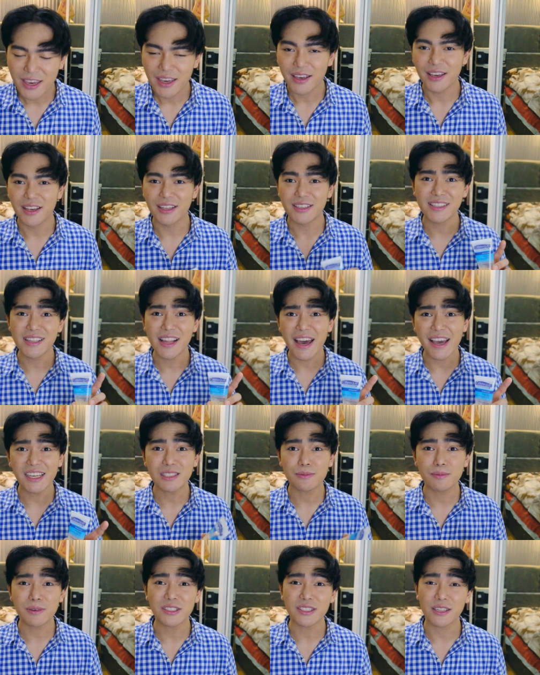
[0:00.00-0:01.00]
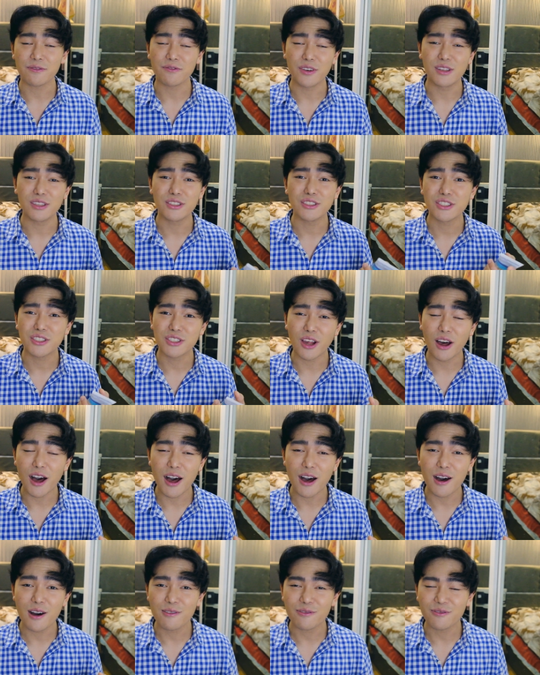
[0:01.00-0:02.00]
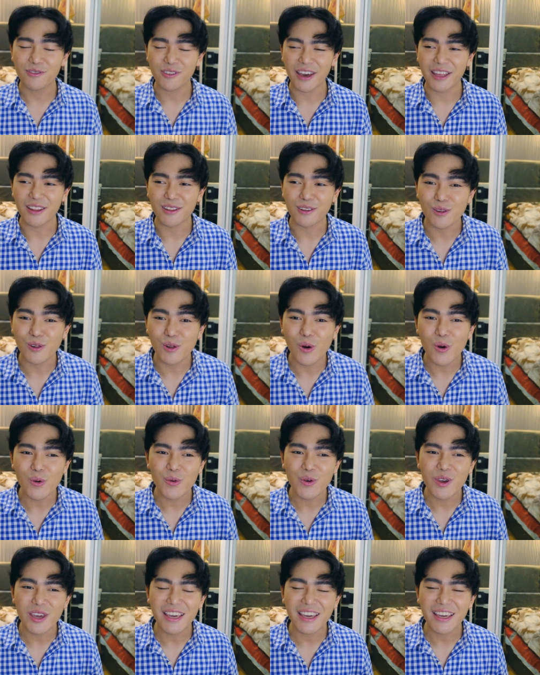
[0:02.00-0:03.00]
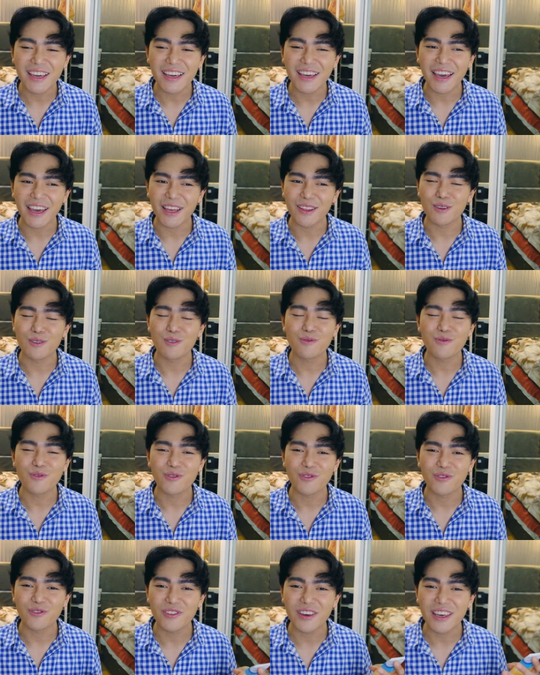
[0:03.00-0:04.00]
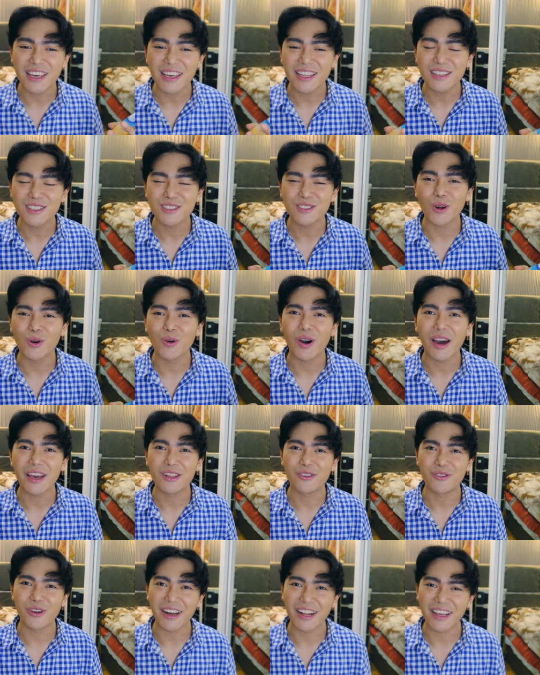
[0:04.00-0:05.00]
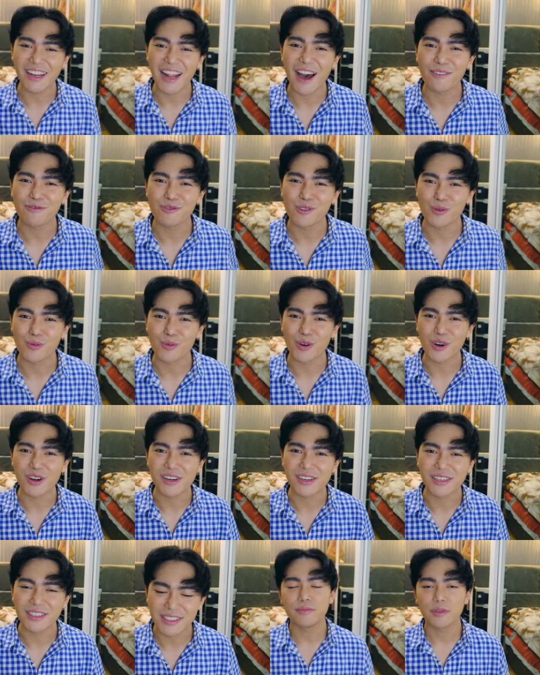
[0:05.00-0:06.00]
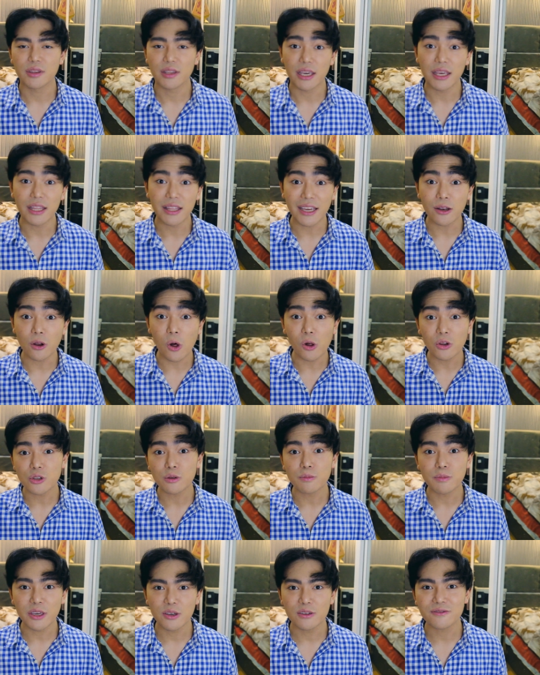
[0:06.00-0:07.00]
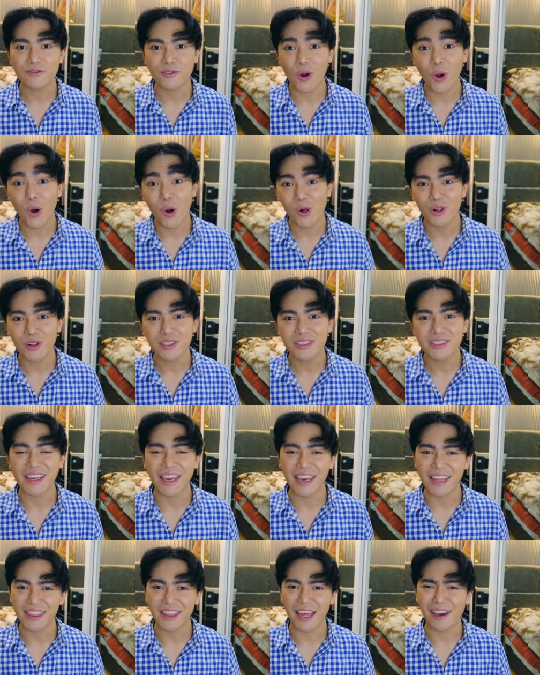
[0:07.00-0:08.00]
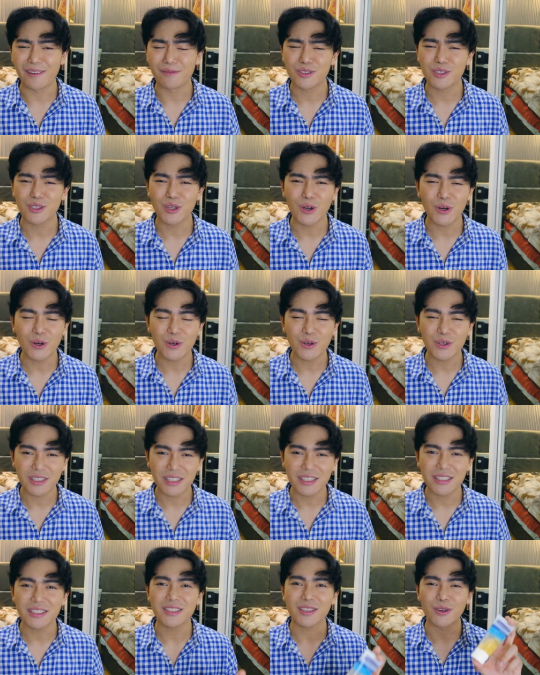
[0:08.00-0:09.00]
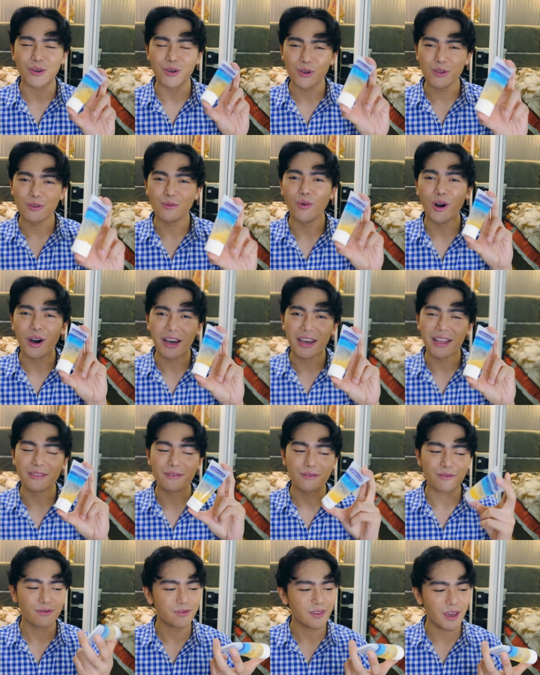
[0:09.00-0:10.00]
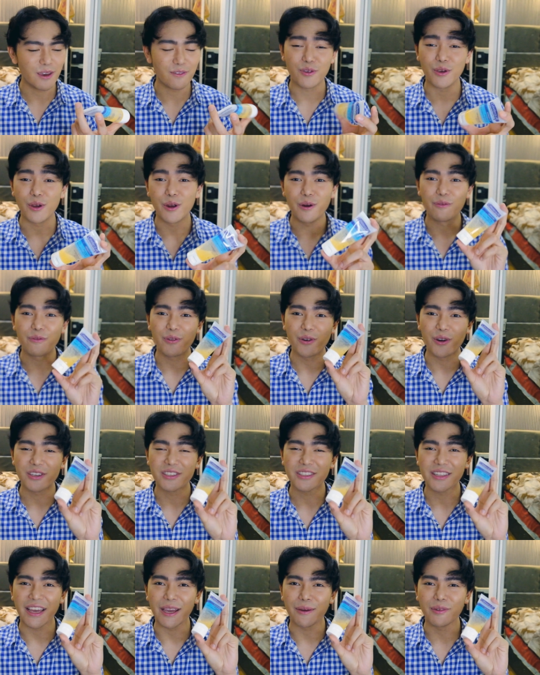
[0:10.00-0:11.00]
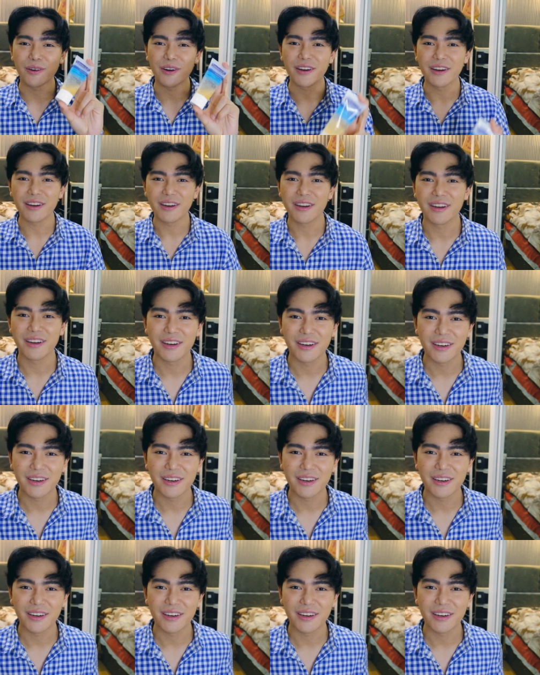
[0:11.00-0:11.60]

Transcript: It's nice because it feels soft and glowy and you feel so hydrated afterwards. It can also be used for all skin types, so this is a good one if you're a first timer.